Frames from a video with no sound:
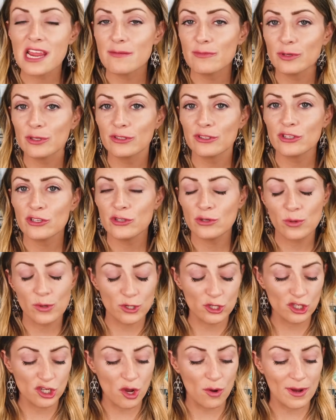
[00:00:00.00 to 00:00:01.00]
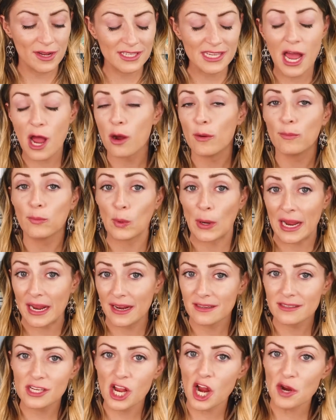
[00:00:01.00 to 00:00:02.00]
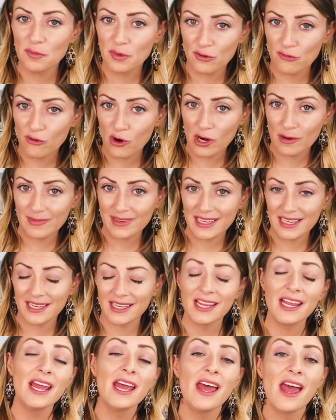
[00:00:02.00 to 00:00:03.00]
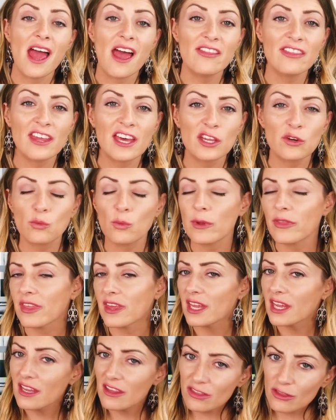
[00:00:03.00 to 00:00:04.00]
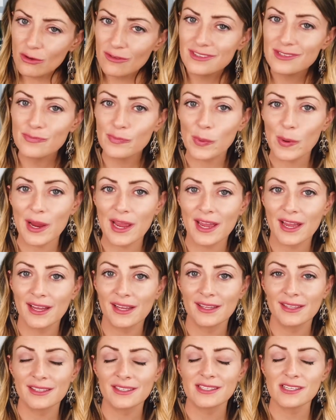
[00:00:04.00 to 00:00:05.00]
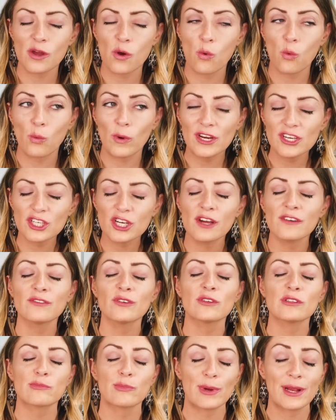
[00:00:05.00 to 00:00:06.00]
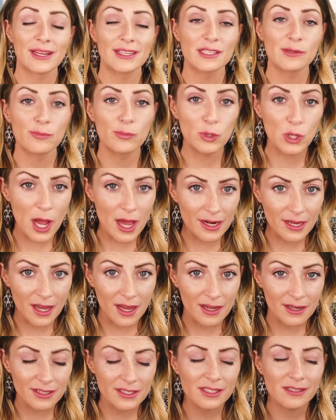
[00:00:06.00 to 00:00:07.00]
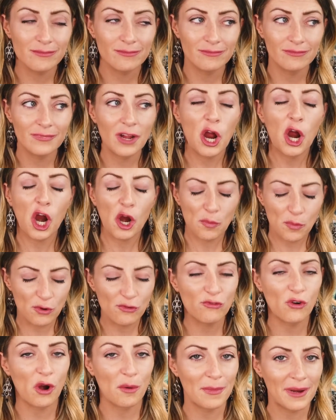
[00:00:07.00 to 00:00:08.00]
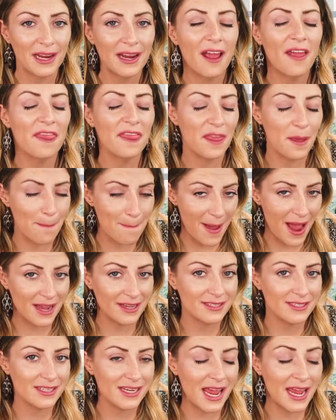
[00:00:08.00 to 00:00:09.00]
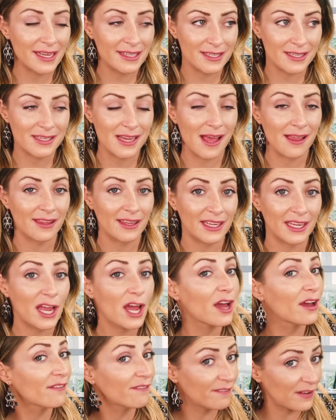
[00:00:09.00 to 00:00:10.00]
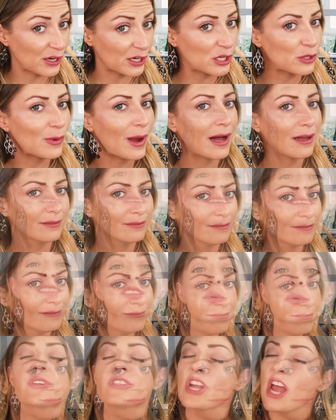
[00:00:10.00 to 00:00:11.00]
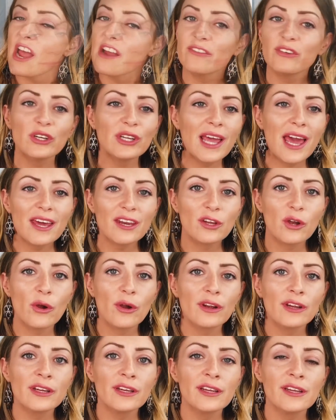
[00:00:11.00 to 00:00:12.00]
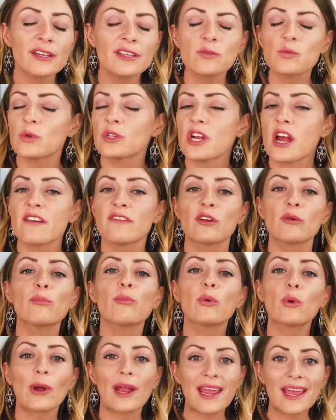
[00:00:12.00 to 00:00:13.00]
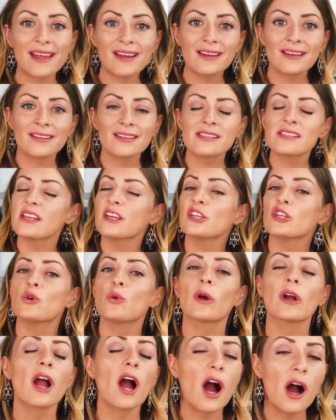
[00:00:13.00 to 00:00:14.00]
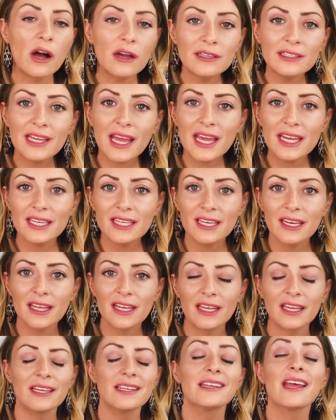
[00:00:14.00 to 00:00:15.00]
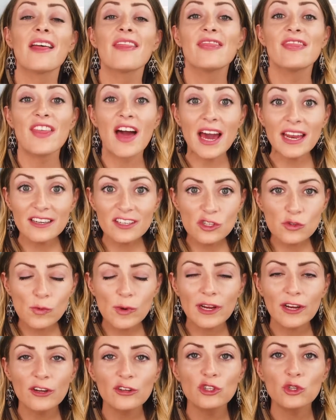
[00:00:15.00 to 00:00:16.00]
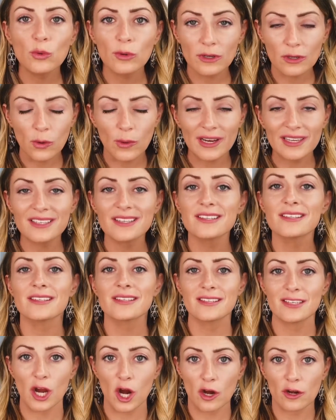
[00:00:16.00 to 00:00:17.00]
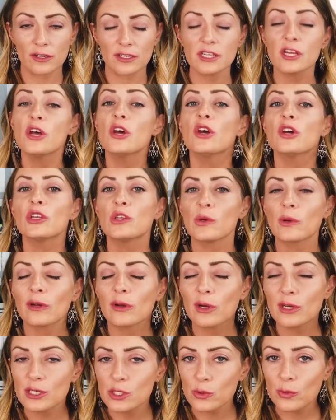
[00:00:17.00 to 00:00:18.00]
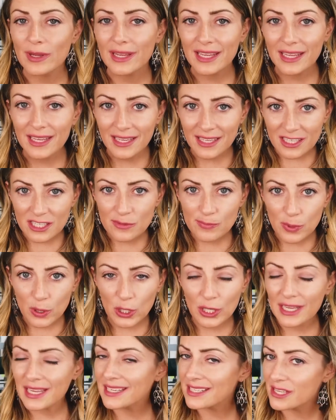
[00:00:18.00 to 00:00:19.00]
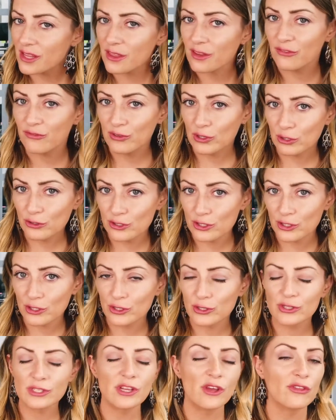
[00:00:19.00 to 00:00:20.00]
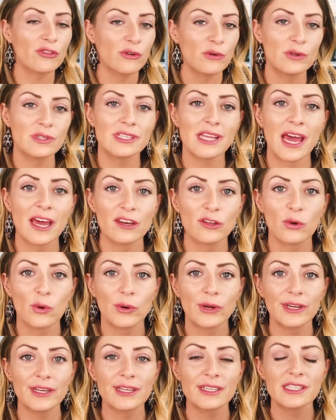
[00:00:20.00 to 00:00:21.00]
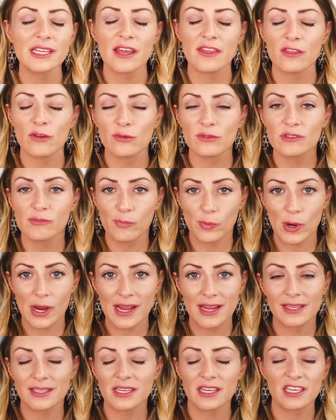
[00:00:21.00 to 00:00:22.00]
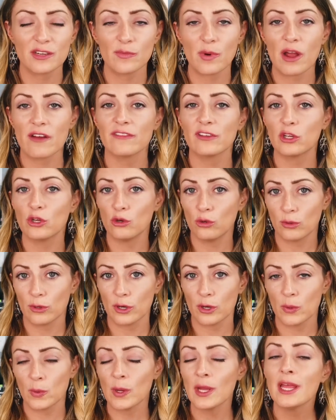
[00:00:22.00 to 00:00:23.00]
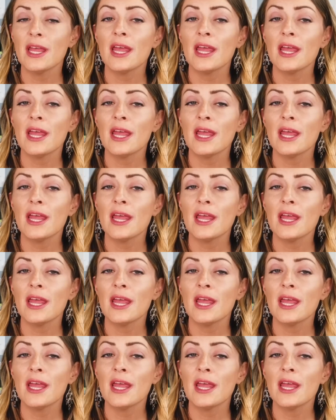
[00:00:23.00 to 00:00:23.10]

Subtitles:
able to show us how brands are performing, and then within those brands, which of those brands' products are performing the best and selling very well. So whichever categories, whichever brands that you are ungated in, that is where you are going to start. You're going to input into the filters those categories and those brands into ProfitGuru.